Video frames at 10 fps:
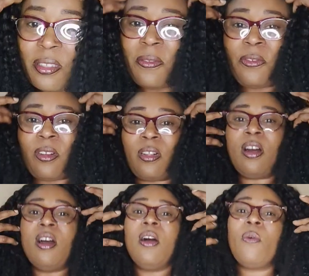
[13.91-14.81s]
of all,
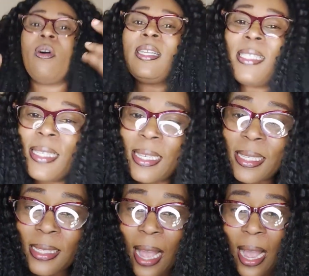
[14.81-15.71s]
what
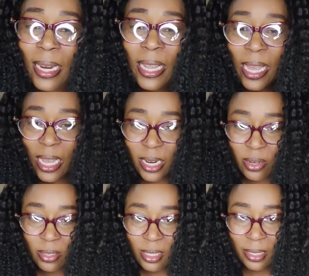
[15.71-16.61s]
is an
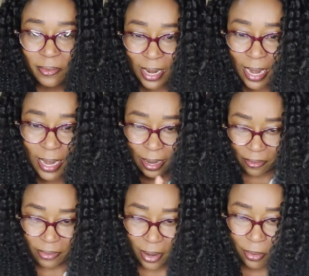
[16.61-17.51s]
inclusive learning
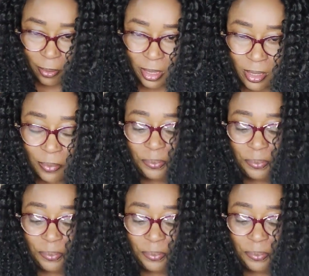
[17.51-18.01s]
environment?